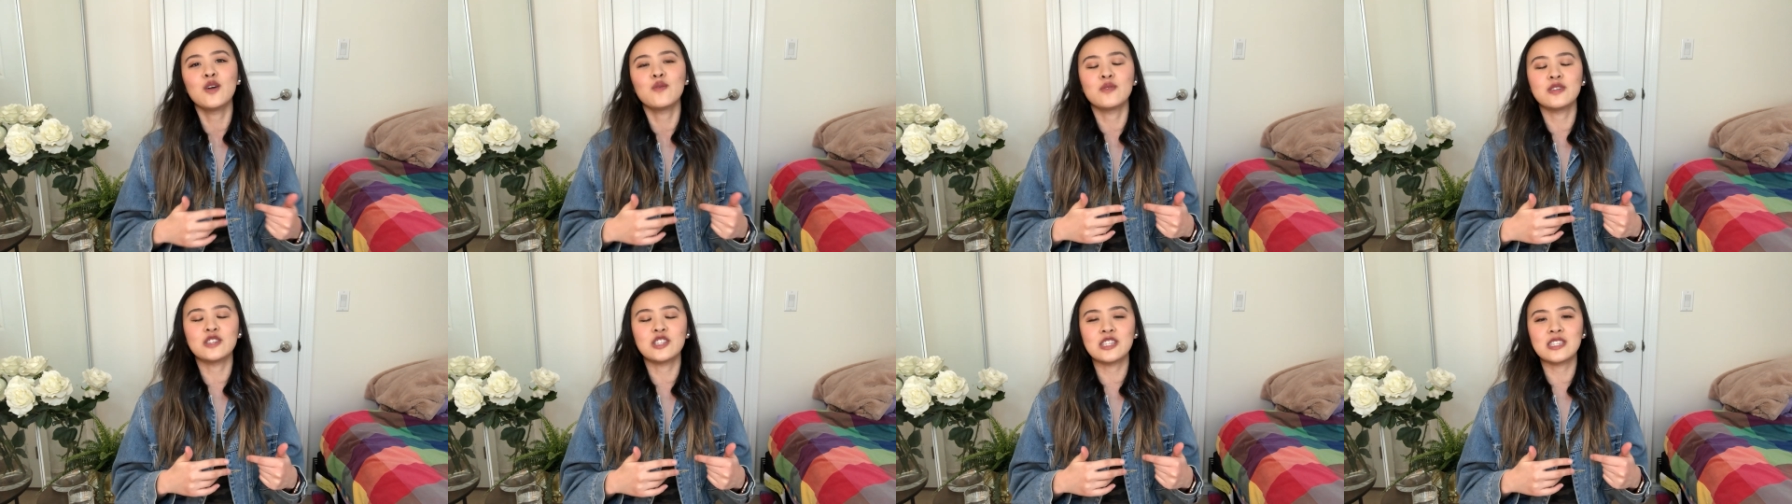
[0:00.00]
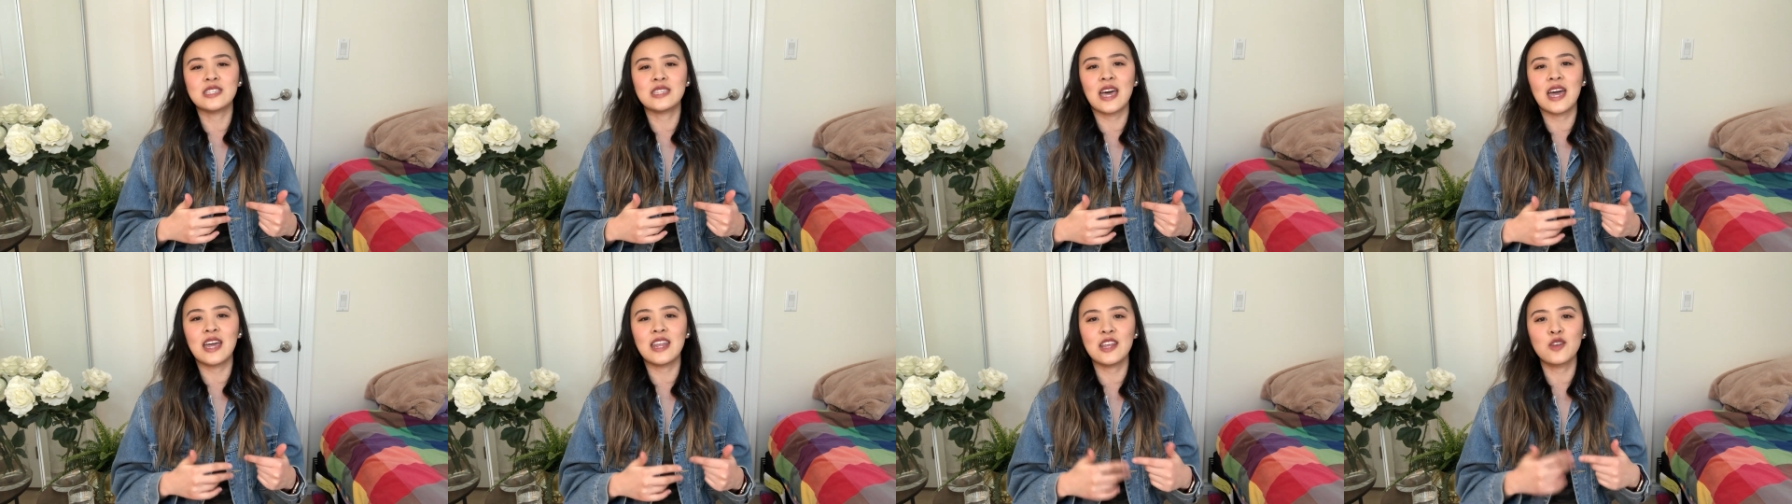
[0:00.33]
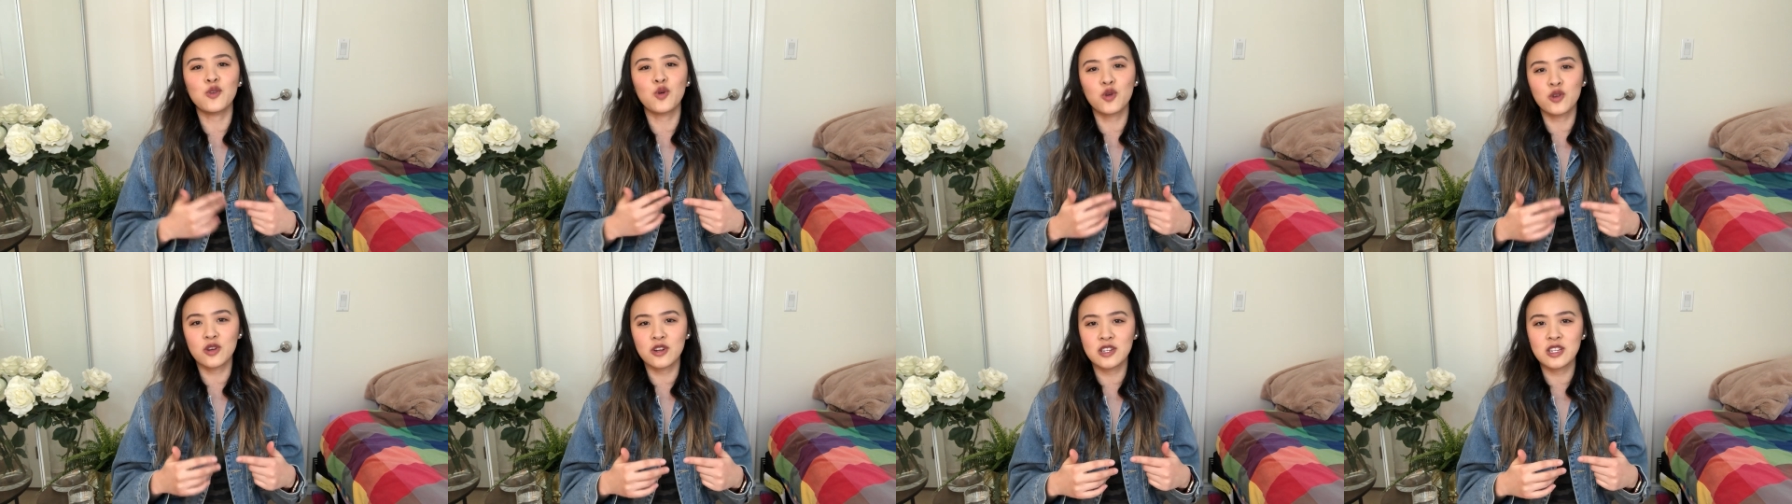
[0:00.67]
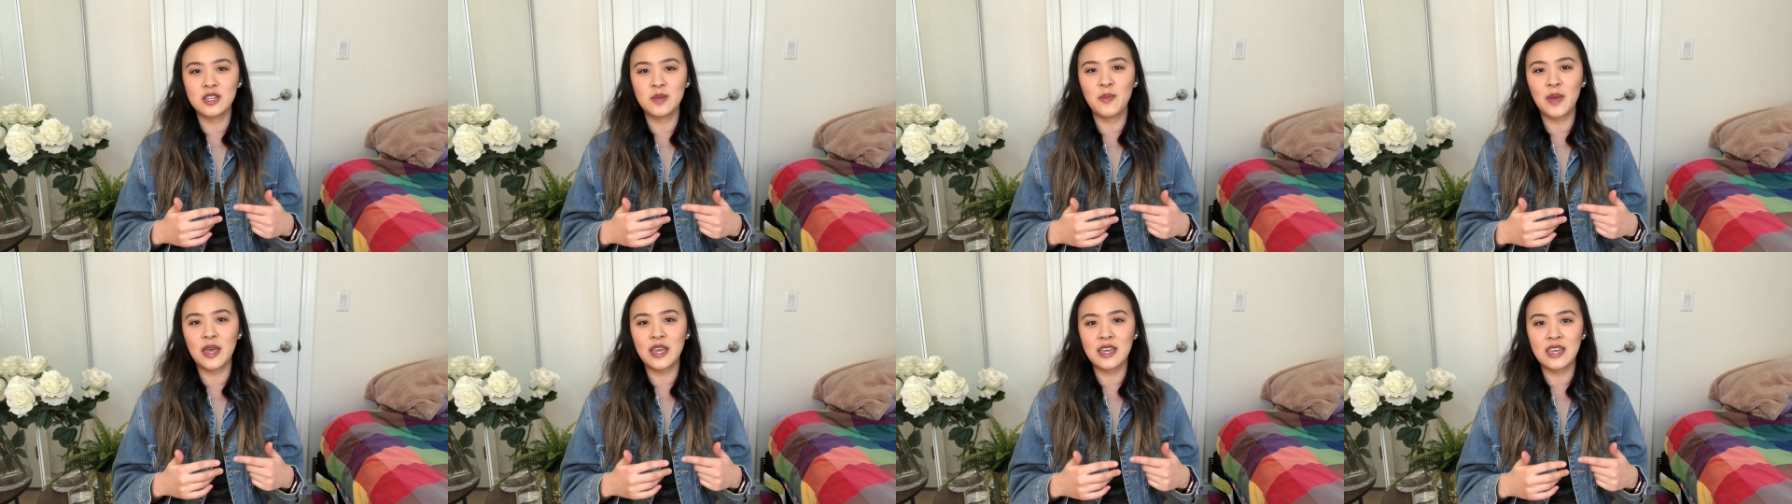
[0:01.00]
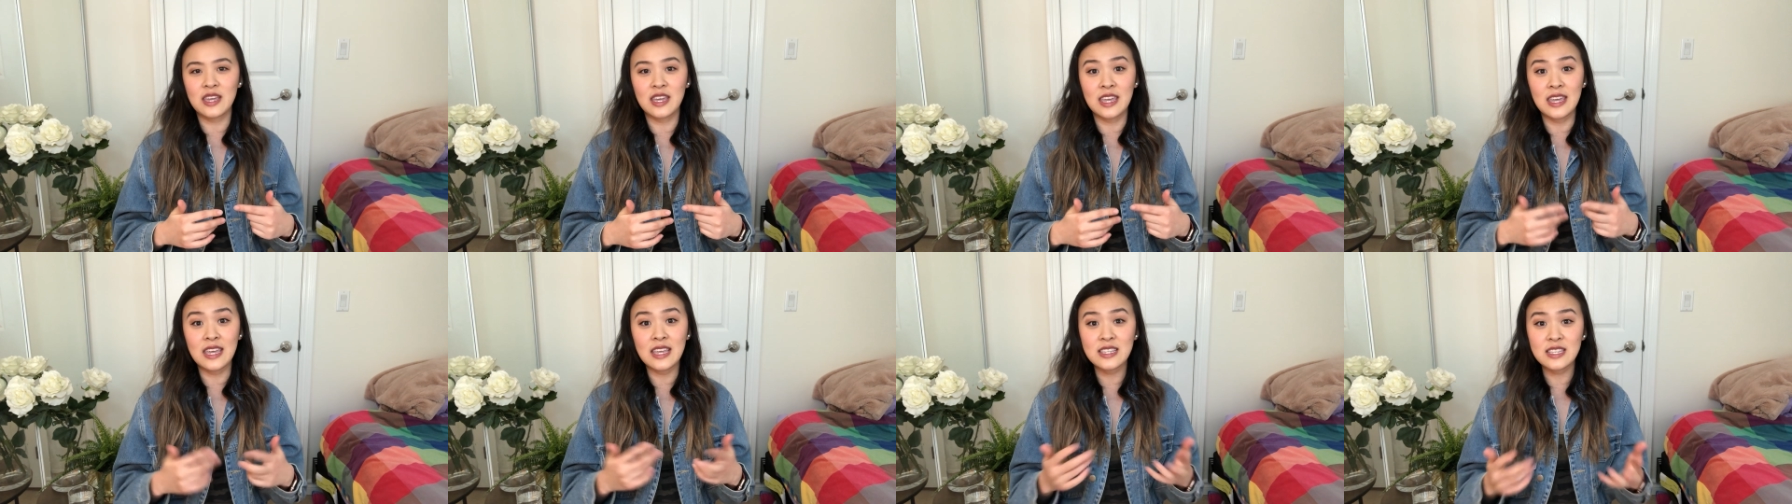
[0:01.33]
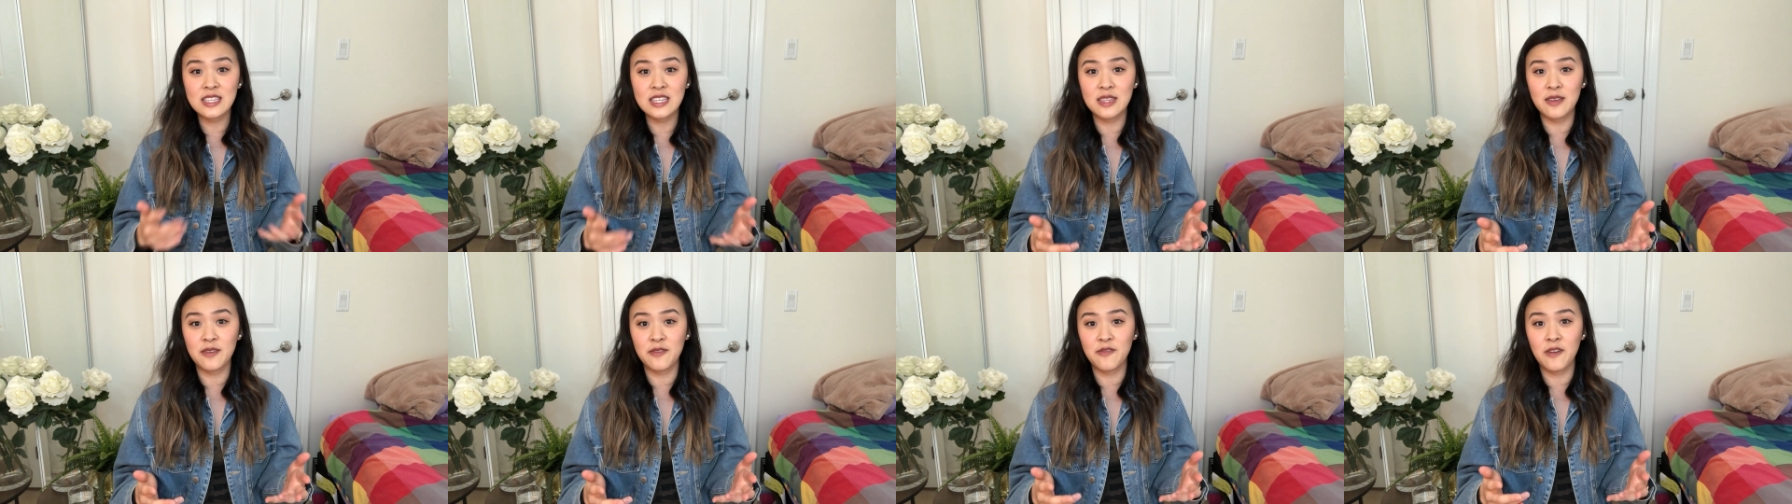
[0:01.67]
which is that in order to make it
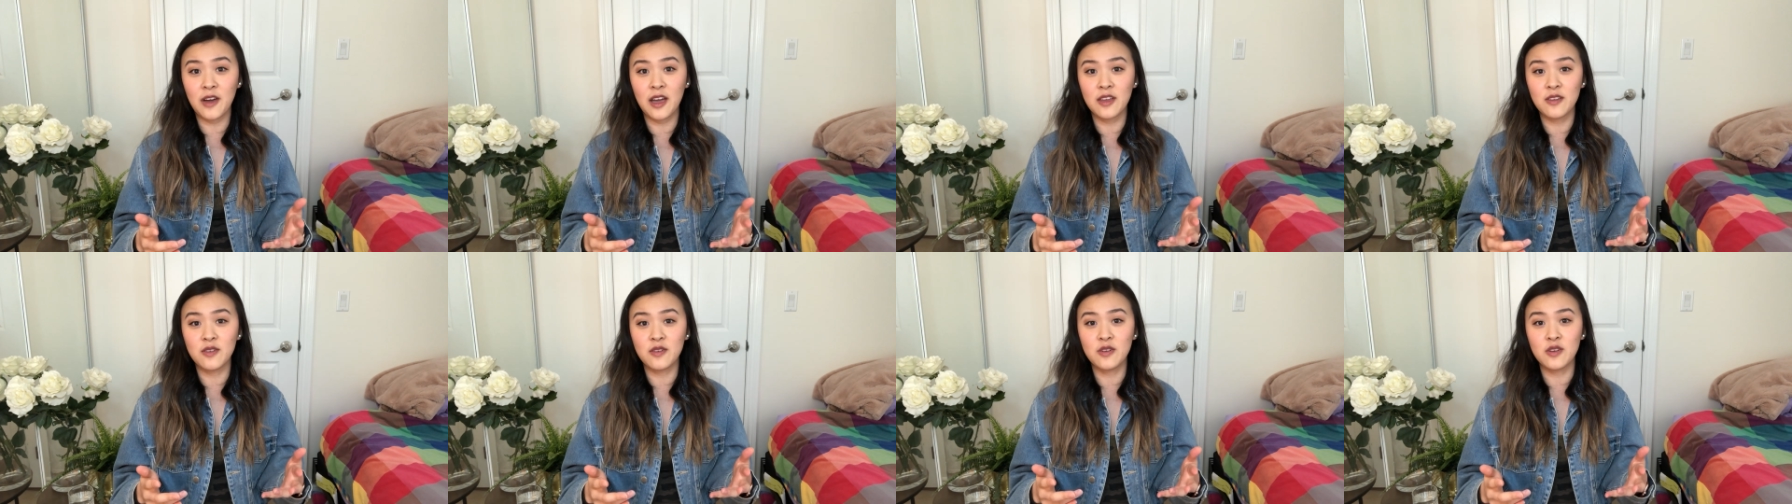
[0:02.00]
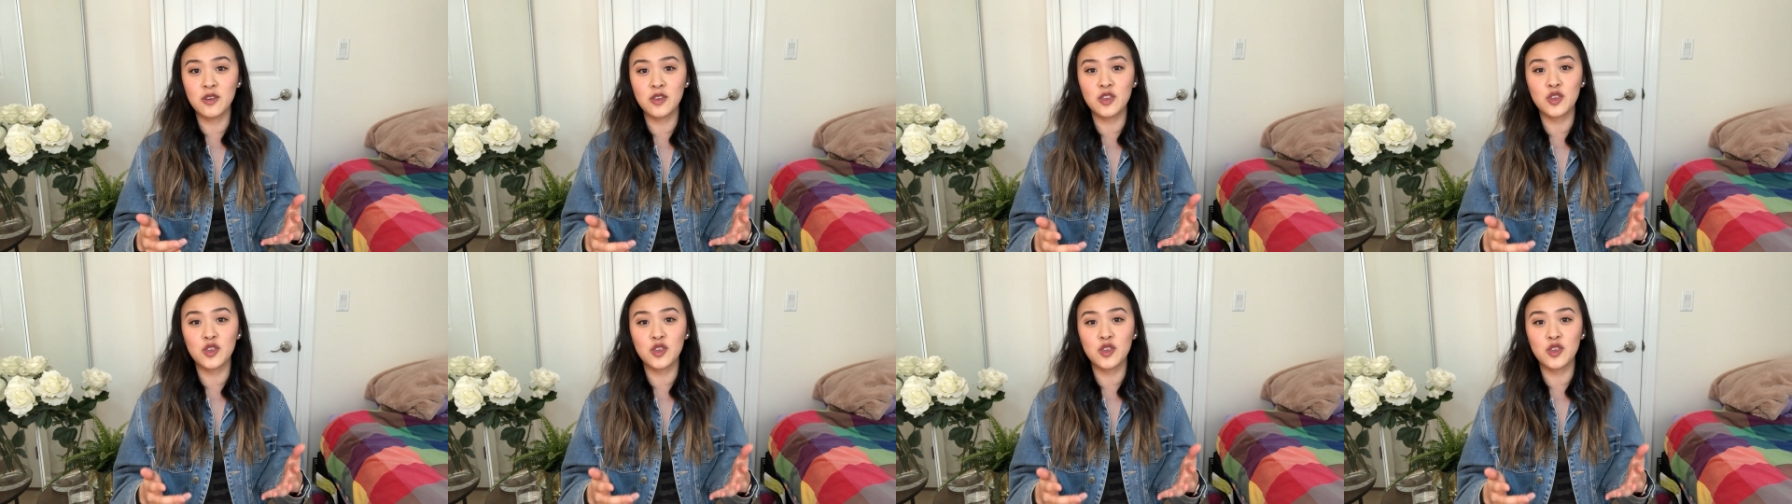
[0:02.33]
into the final,